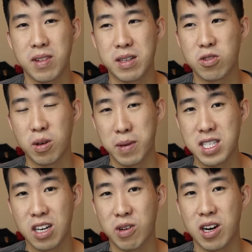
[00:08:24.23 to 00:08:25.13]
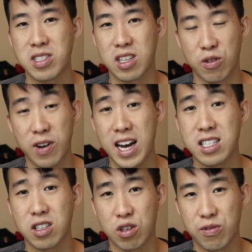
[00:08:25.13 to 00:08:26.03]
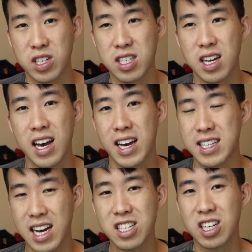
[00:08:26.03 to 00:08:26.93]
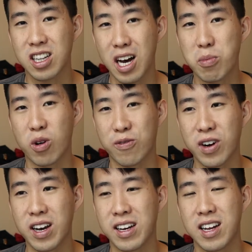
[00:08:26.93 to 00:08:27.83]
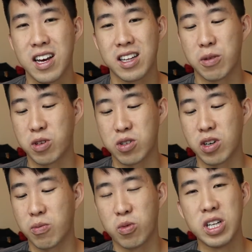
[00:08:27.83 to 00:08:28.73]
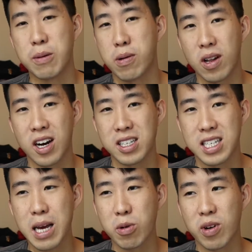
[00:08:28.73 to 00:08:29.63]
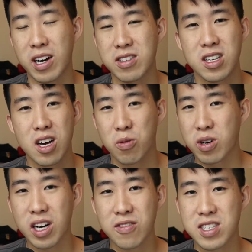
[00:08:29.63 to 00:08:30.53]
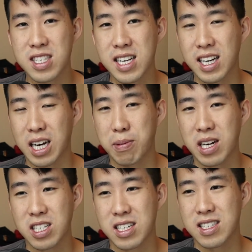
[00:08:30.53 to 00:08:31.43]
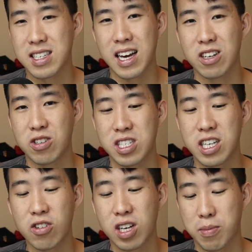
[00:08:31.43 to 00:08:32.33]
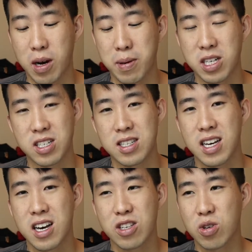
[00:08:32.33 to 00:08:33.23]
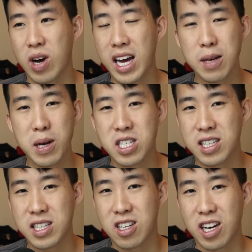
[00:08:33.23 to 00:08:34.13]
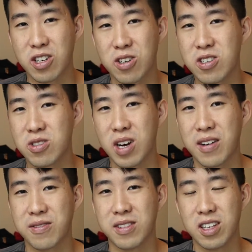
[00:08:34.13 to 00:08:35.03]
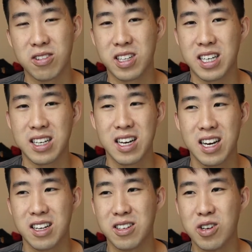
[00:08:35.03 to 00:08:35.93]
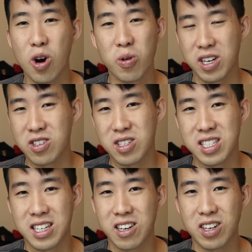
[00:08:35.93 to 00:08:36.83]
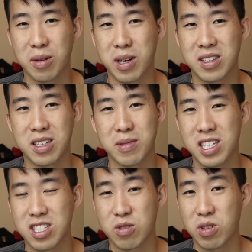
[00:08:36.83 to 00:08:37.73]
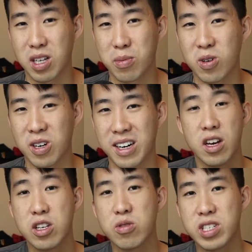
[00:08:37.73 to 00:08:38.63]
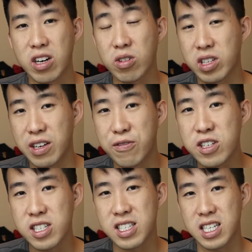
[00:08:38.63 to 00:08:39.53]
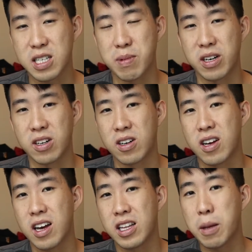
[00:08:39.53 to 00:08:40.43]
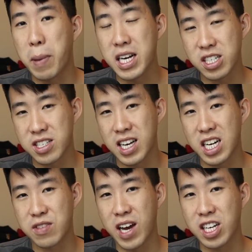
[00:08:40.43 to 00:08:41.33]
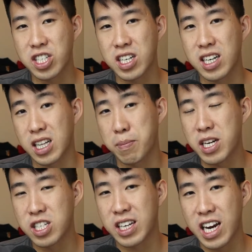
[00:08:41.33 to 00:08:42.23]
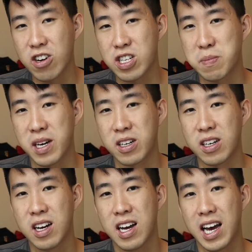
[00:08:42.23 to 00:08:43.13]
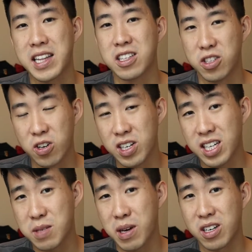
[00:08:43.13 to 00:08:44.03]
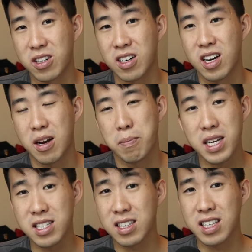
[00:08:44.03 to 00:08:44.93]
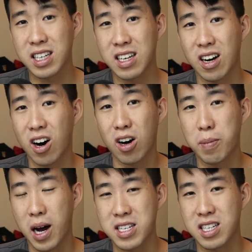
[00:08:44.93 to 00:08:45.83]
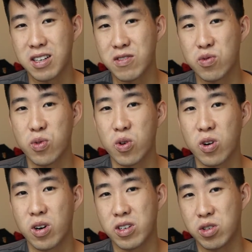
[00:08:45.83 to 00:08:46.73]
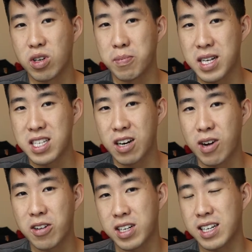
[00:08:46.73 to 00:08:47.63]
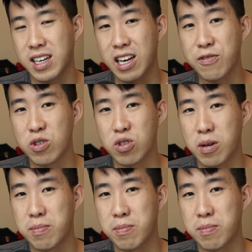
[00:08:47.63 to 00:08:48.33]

doing bedside rounds and they're fast and they're efficient, it's actually a lot more fun than when you're doing really prolonged table rounds where you're not even seeing any patients and you're just hearing about patients. So any patient that's not yours, you have literally no interest in hearing about them, and it's just really boring. So in general, the efficiency is better, the patient satisfaction and the patient care is better, and the learning is better. Basically all positives for doing bedside rounding if you do it